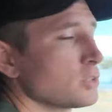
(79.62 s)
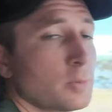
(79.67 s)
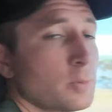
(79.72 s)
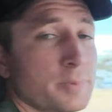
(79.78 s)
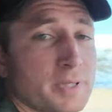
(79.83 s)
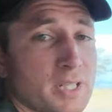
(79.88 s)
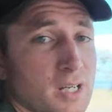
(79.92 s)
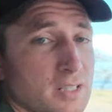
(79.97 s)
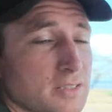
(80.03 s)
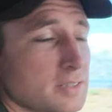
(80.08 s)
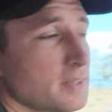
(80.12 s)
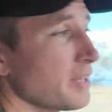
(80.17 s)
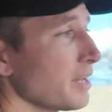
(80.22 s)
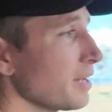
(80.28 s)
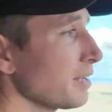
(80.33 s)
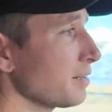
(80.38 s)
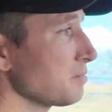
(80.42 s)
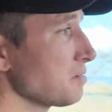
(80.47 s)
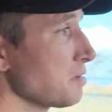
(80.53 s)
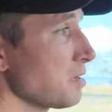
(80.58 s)
So because of
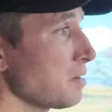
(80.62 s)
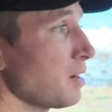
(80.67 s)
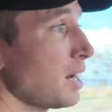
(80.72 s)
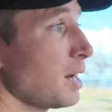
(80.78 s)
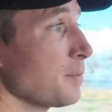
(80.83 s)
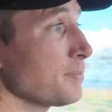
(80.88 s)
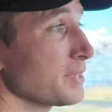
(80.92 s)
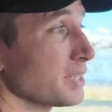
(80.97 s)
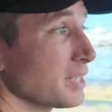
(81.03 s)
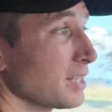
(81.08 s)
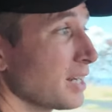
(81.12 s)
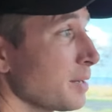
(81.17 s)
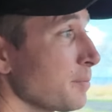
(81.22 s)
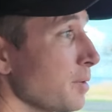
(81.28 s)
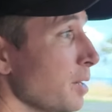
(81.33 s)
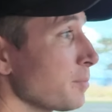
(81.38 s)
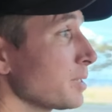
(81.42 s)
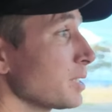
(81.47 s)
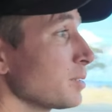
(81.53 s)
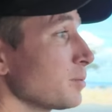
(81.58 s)
that, I'm thinking I
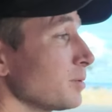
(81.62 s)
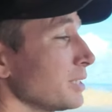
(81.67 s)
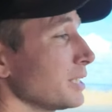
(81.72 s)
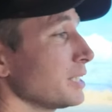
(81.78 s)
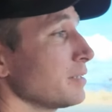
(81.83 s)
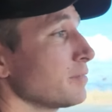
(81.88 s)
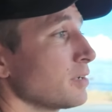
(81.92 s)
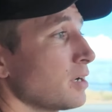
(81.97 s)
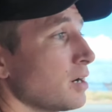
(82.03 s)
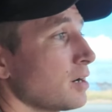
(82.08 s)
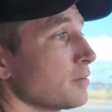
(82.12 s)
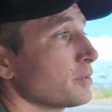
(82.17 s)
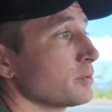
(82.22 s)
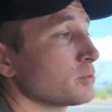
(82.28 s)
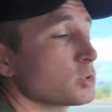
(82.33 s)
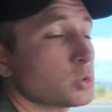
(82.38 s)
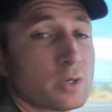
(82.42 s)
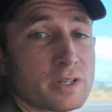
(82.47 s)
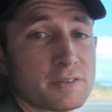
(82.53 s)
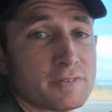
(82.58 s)
might be able to even offer him
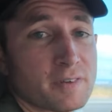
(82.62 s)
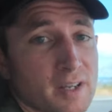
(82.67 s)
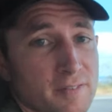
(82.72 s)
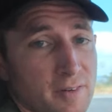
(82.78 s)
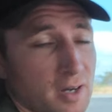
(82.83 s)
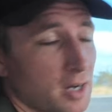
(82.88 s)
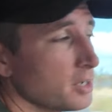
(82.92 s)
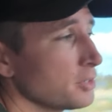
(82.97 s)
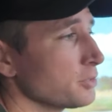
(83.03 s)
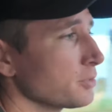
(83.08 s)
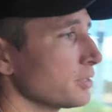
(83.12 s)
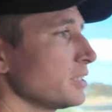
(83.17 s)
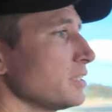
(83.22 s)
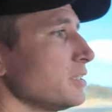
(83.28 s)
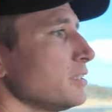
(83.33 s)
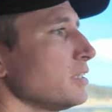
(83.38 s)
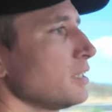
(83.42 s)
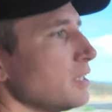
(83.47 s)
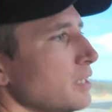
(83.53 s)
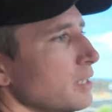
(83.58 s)
$2,500
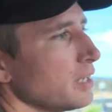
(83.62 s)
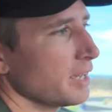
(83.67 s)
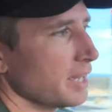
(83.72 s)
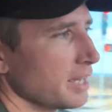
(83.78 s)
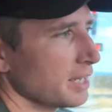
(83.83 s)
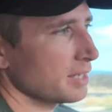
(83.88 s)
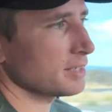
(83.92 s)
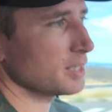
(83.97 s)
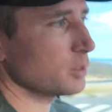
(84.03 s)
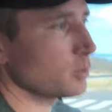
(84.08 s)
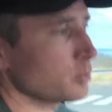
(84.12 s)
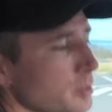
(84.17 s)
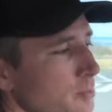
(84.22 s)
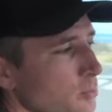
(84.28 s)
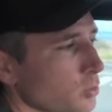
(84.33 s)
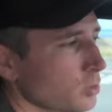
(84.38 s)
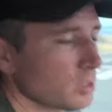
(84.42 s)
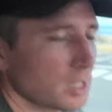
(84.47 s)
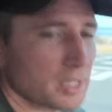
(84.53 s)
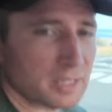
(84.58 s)
and he would be
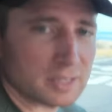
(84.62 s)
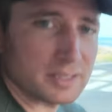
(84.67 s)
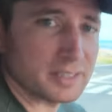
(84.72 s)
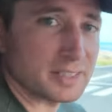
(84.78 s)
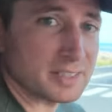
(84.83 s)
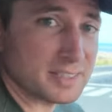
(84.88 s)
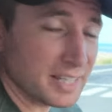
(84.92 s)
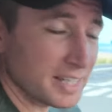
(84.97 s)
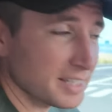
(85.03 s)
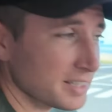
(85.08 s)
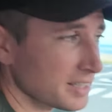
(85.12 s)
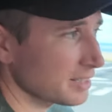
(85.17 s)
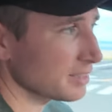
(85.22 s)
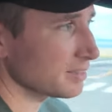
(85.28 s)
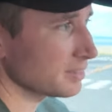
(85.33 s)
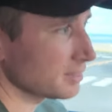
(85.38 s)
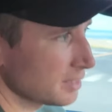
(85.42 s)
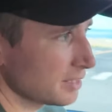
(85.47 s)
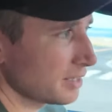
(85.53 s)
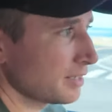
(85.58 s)
more likely to take it.
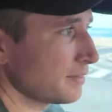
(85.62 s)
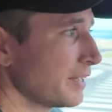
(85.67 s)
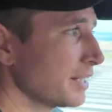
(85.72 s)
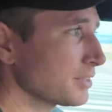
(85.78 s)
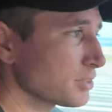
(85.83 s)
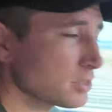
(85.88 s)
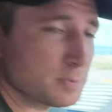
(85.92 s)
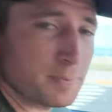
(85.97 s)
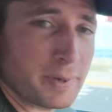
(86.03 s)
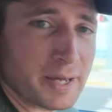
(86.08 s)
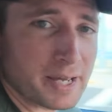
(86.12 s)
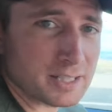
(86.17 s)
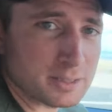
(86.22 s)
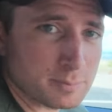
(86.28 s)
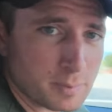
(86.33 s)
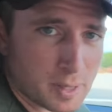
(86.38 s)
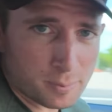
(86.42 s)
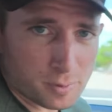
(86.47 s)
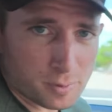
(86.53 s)
That just pads my